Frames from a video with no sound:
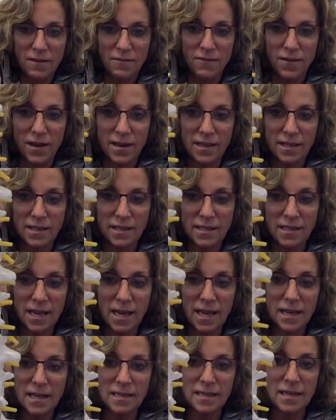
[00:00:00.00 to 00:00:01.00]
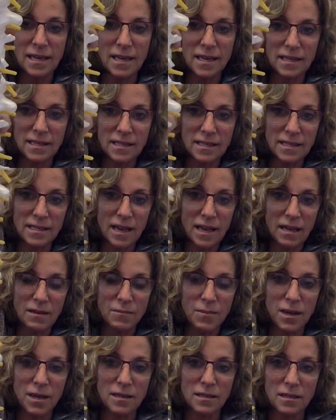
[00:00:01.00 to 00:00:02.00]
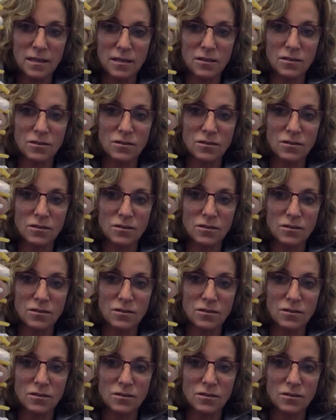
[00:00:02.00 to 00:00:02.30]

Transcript: If I extend and side bend